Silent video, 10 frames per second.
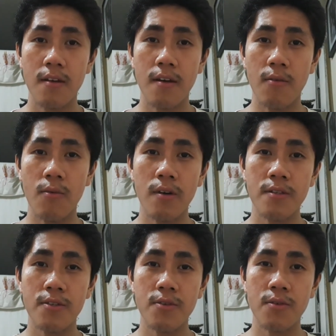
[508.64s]
I
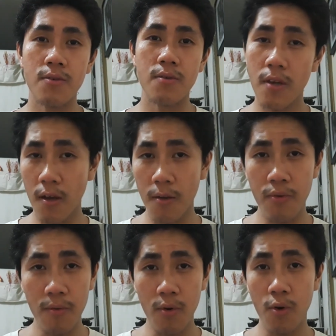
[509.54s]
want to help
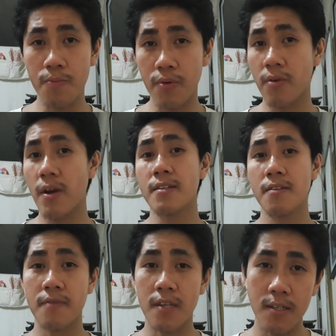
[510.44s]
promote
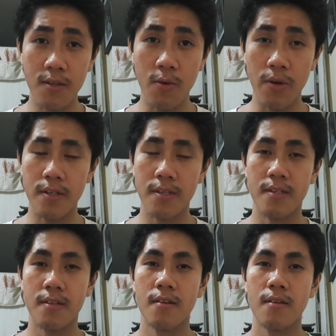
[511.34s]
progressive
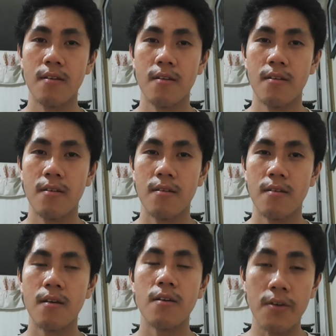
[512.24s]
discourse
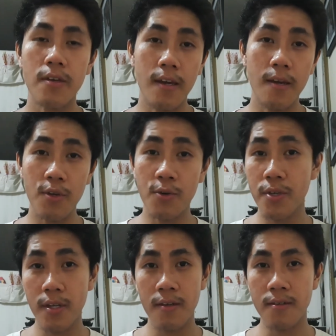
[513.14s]
okay I'm
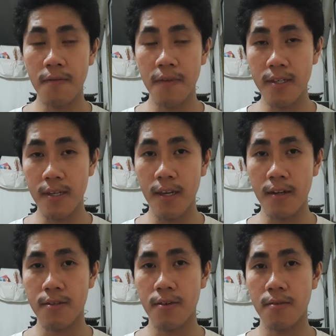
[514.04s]
using
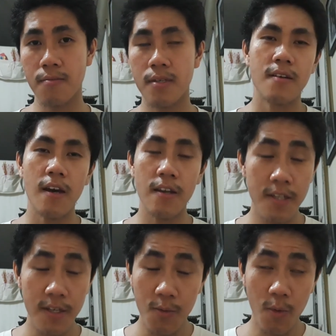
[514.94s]
sophisticated terms I
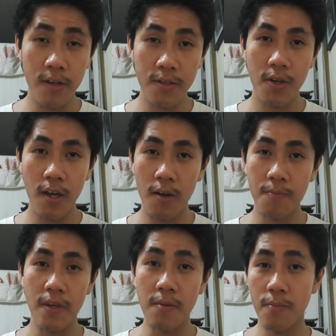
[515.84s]
just want to
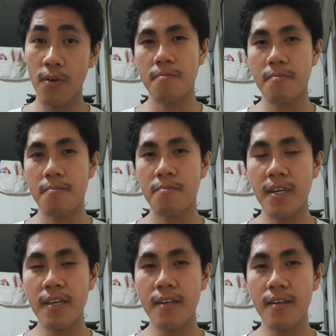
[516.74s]
help people
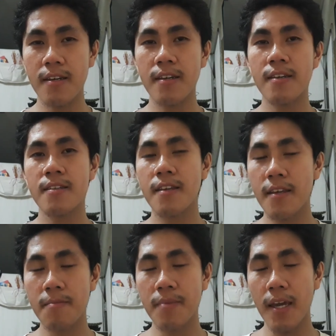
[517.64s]
be in
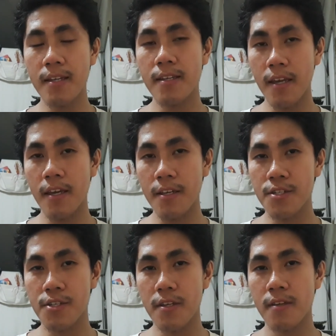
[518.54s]
be
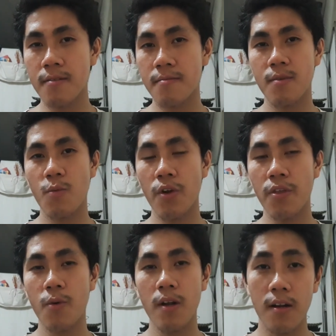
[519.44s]
engaged in
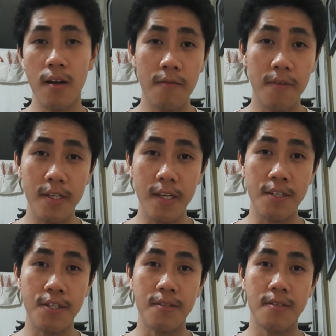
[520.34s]
worthwhile
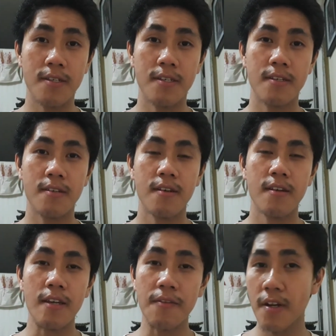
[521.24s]
conversations
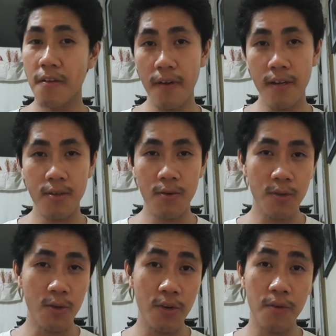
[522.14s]
even if I
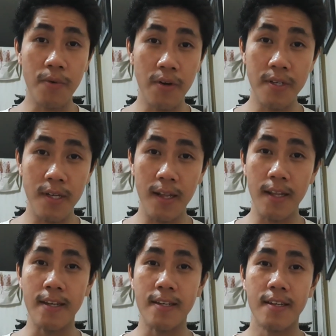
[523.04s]
don't know you
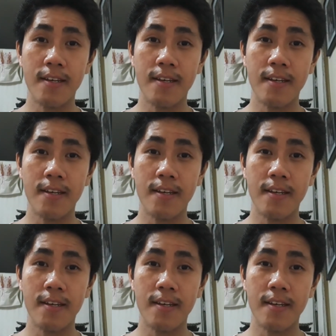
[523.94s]
personally,